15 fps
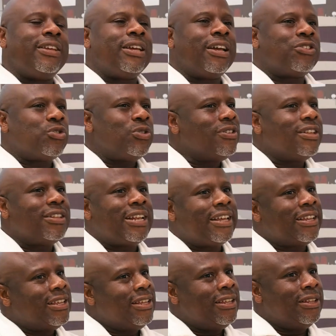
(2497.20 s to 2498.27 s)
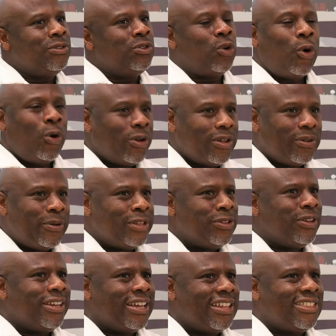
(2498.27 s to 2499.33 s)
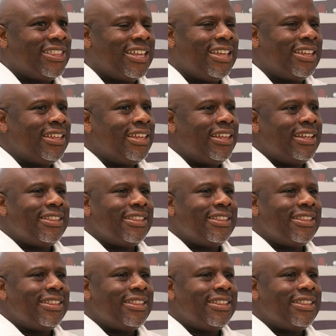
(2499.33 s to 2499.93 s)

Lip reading: then you're treated like a dog when you get there.